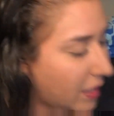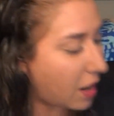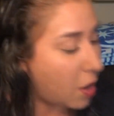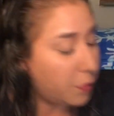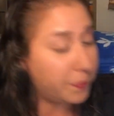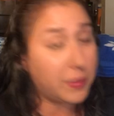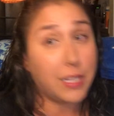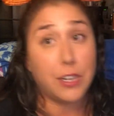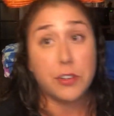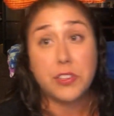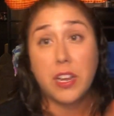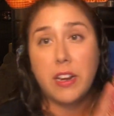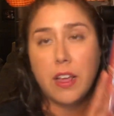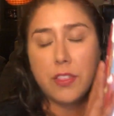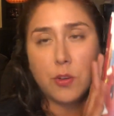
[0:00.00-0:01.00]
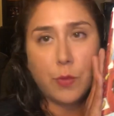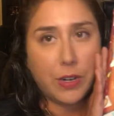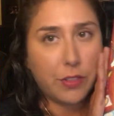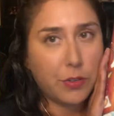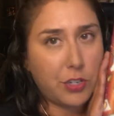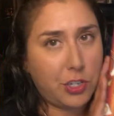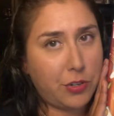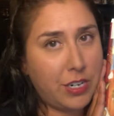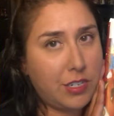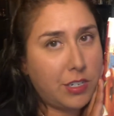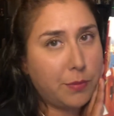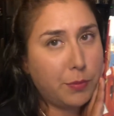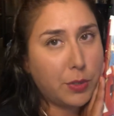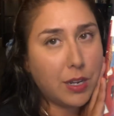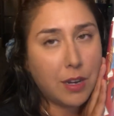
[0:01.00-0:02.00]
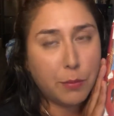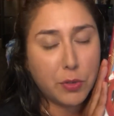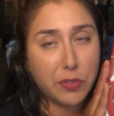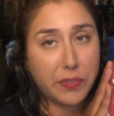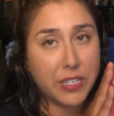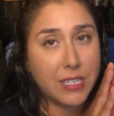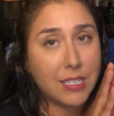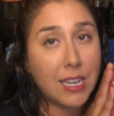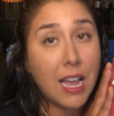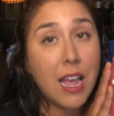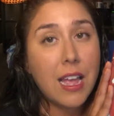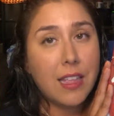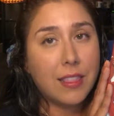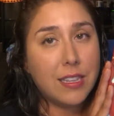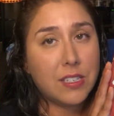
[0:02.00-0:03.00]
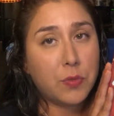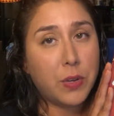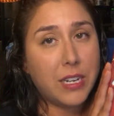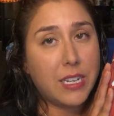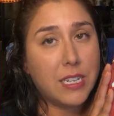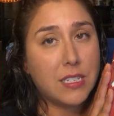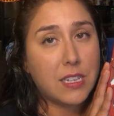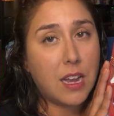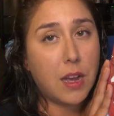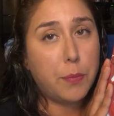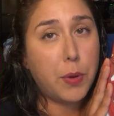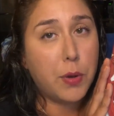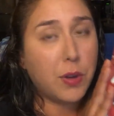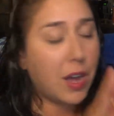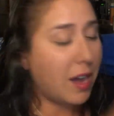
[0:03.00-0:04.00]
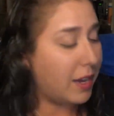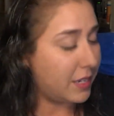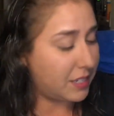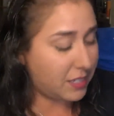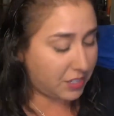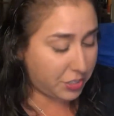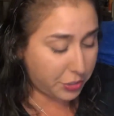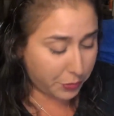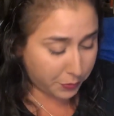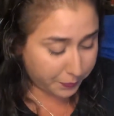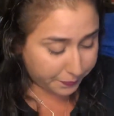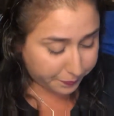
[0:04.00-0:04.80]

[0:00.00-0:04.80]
Oh, here's another one of those straight to movies. This one is Pocahontas 2.